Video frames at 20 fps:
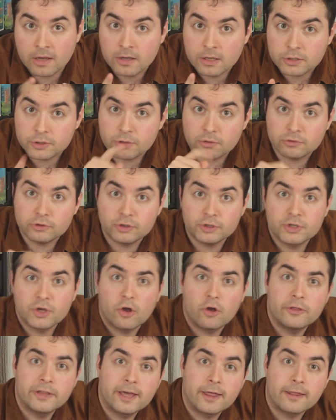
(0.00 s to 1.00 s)
Soldiers,
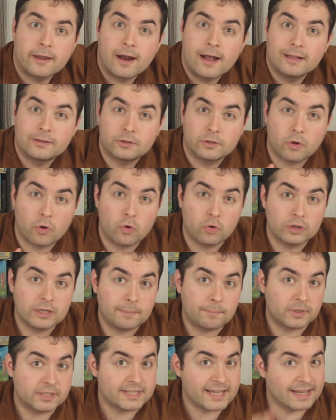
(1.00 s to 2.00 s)
on the other hand, not only
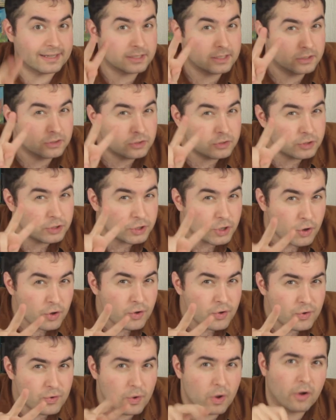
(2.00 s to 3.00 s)
protect
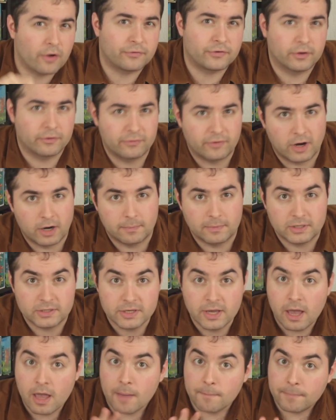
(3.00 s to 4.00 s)
2 of your farmers,
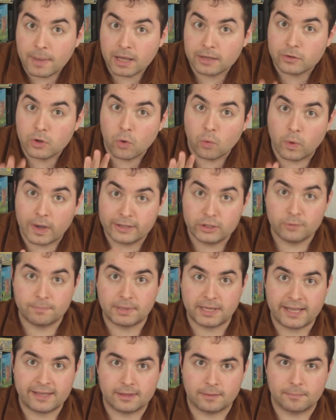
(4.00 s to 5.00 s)
but when you
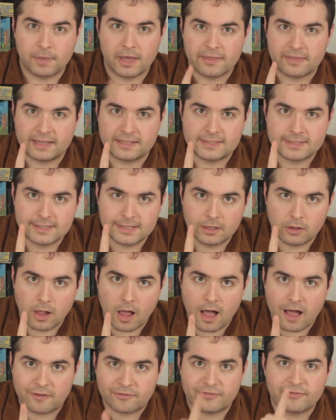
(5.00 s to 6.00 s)
play them, they steal
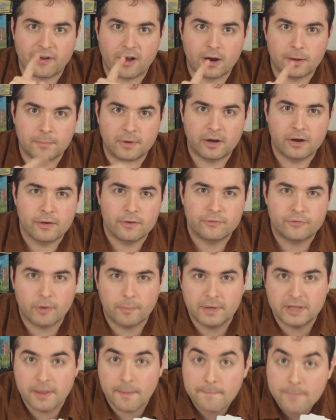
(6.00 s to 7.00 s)
a farmer from
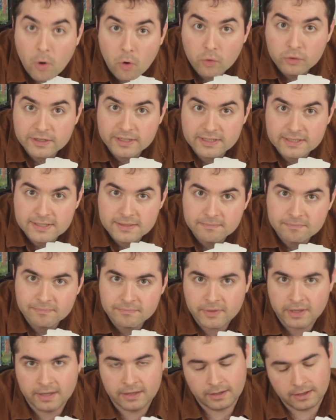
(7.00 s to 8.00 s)
an opponent.
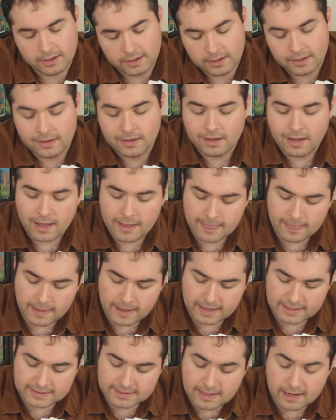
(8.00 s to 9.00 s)

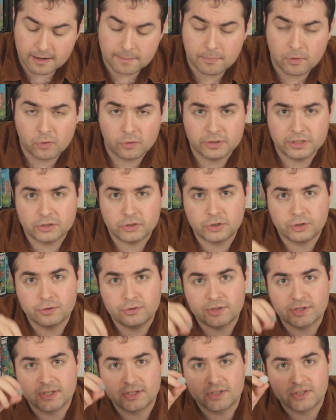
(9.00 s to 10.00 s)
Unless that opponent
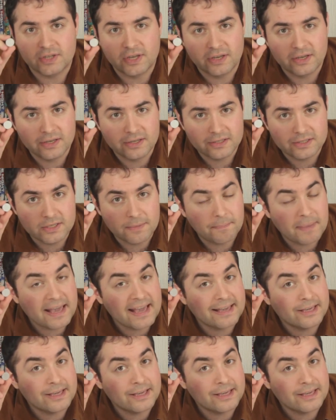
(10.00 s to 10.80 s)
chooses to pay